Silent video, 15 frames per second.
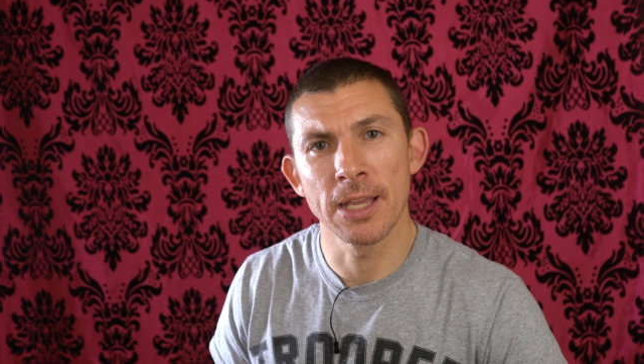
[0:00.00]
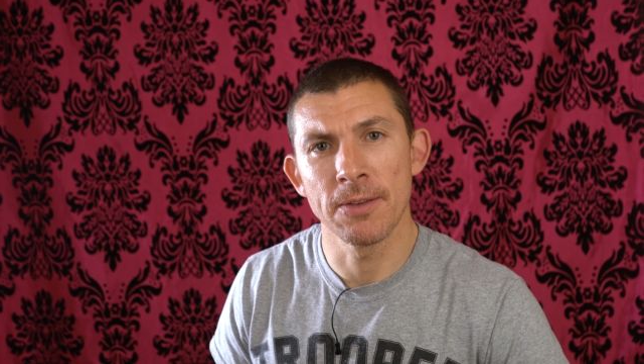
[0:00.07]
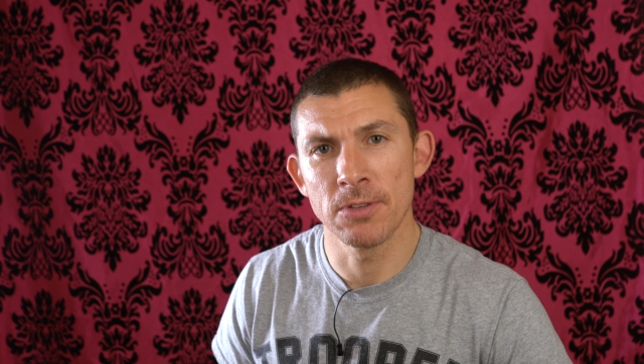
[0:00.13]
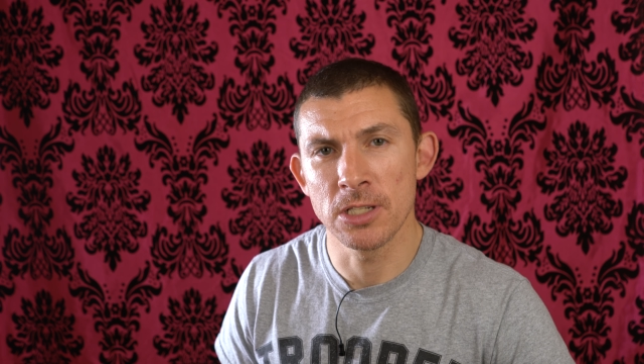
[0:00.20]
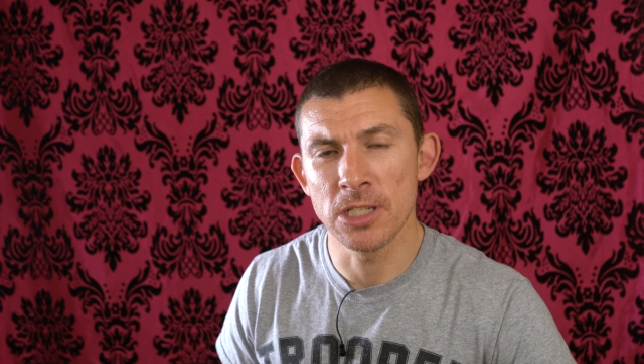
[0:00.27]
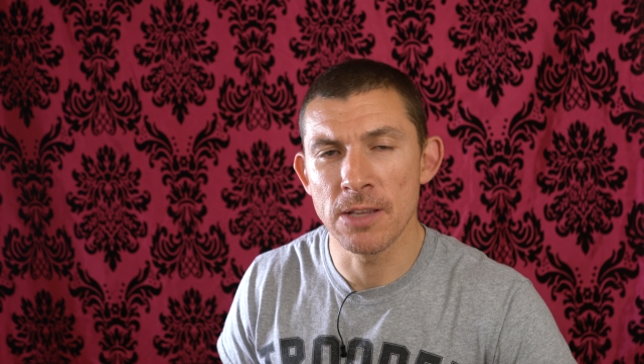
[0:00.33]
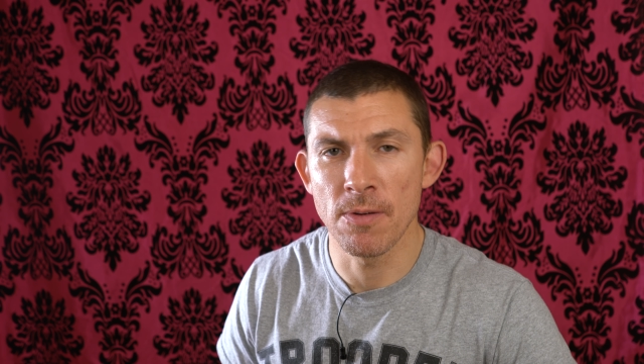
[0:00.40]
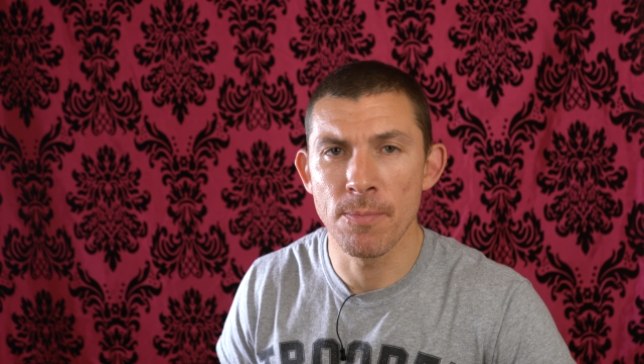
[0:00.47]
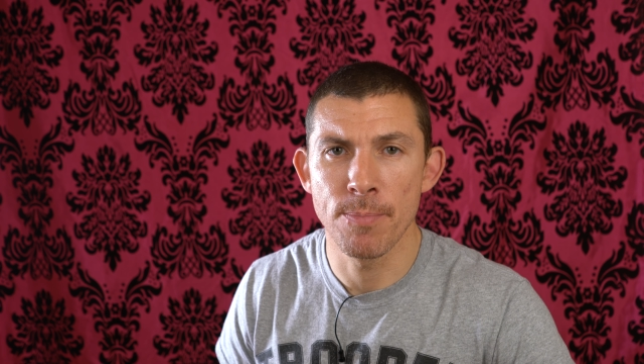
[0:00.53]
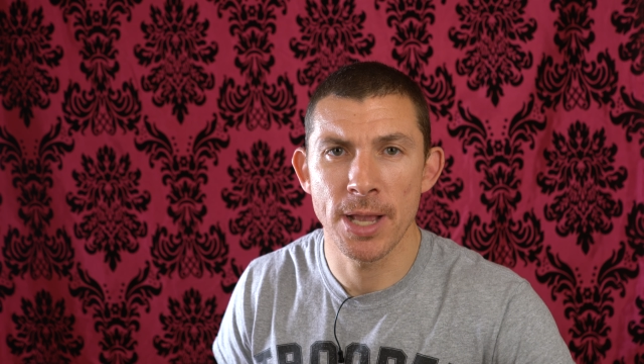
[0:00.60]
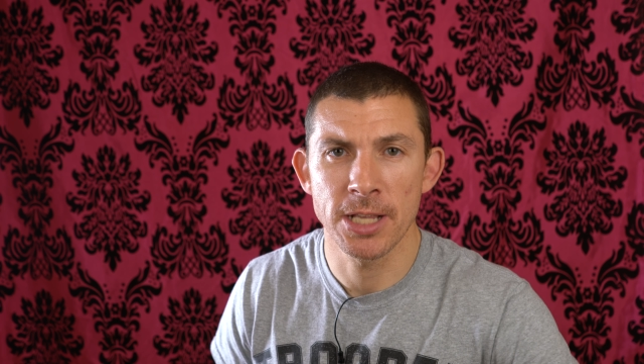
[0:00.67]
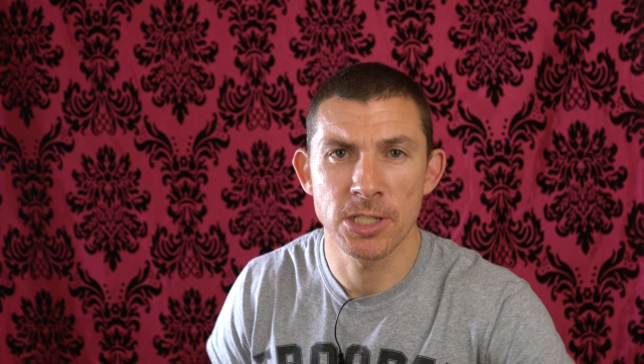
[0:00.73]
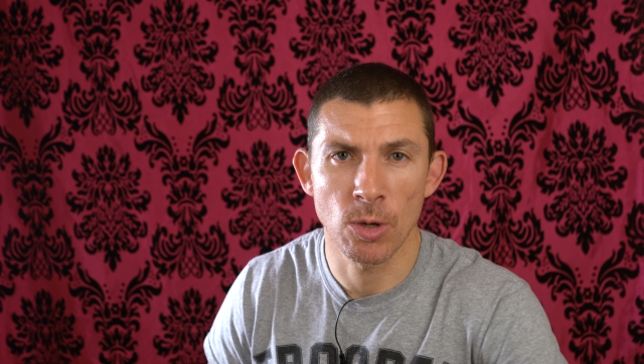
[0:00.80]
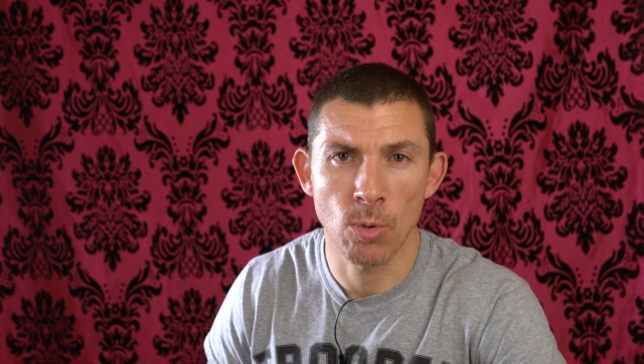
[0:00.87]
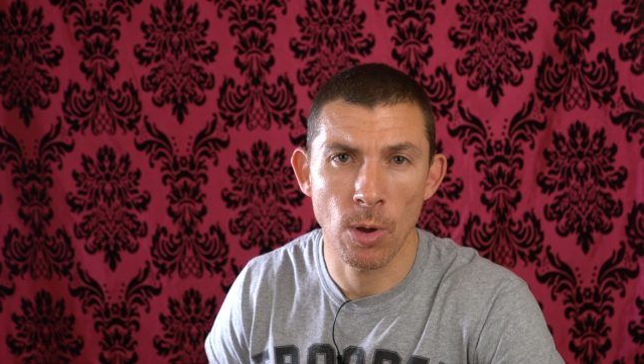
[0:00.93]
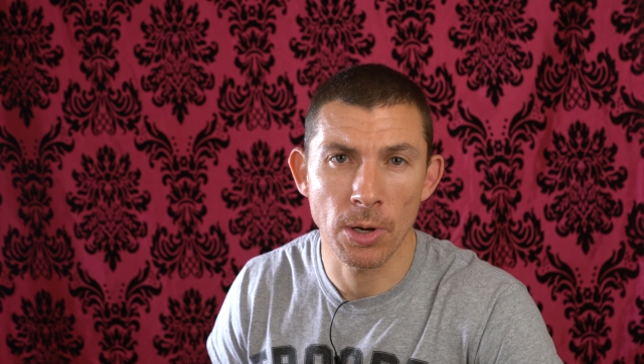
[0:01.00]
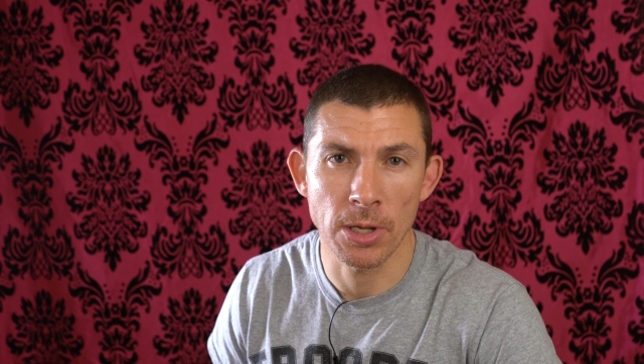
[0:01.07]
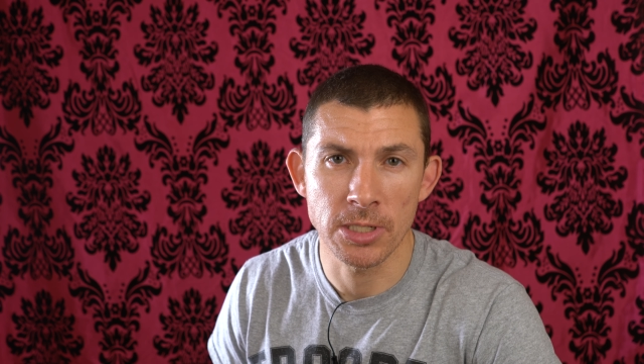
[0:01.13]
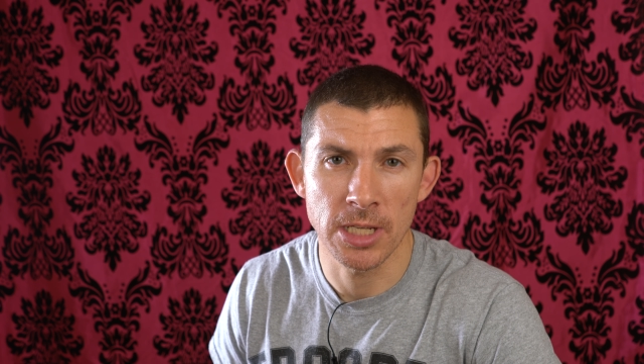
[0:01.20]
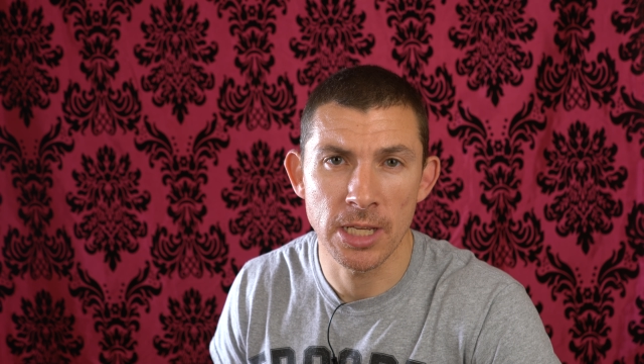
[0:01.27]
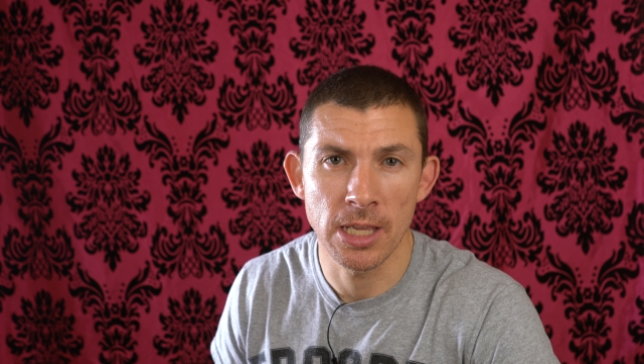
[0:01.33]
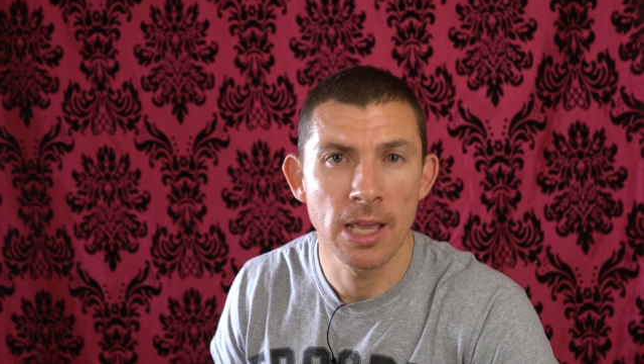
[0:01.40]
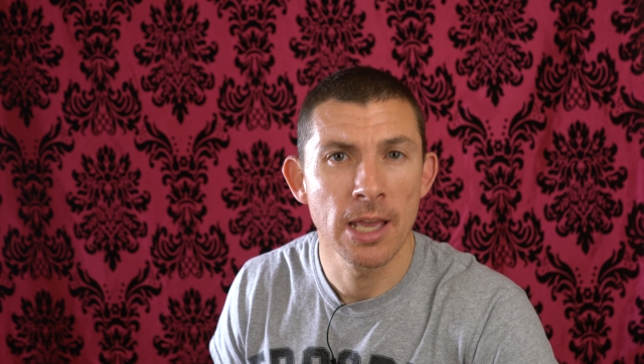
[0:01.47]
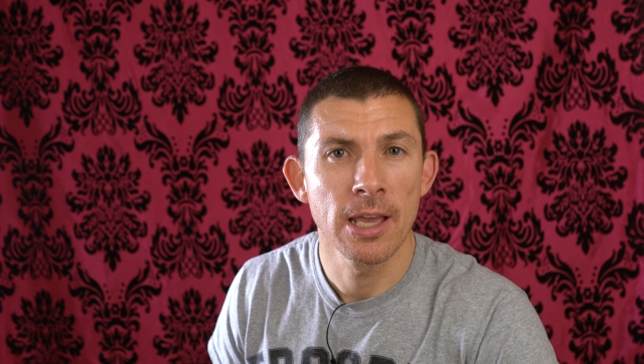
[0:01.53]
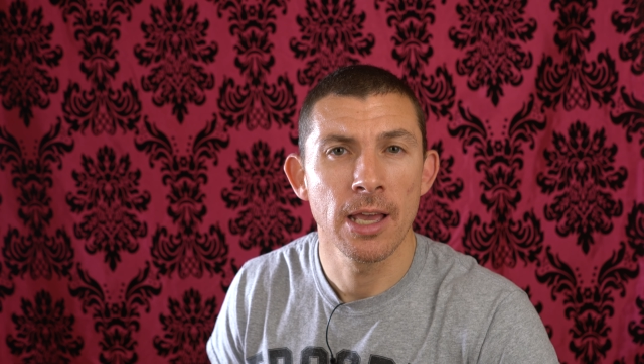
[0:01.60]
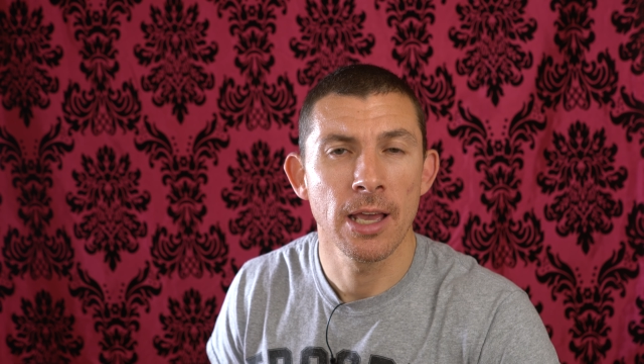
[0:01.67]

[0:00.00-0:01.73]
gives us even better quality